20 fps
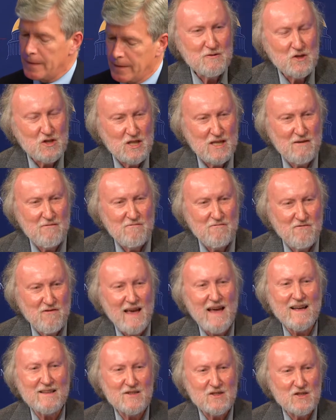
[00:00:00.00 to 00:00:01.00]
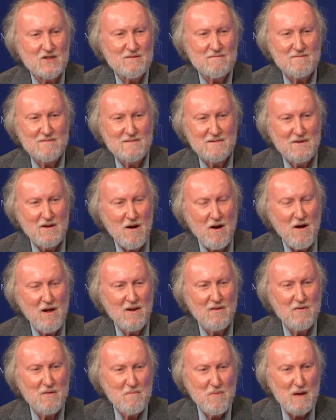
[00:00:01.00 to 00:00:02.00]
She vets all
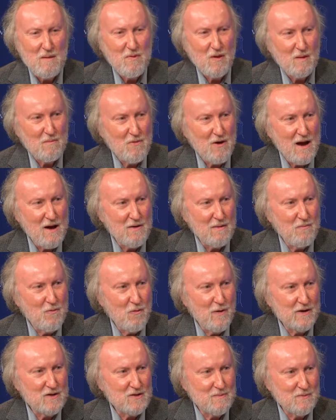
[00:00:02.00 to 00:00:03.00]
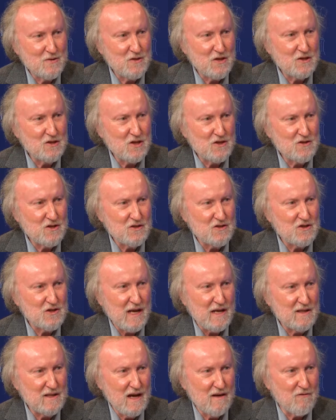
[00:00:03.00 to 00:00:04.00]
of the people that Brown appoints to positions in
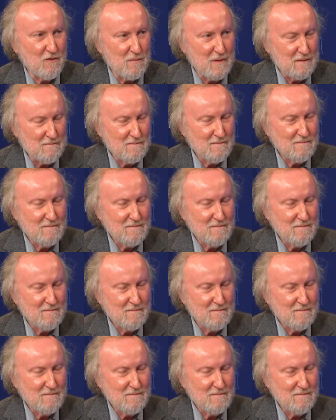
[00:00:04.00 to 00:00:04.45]
state government.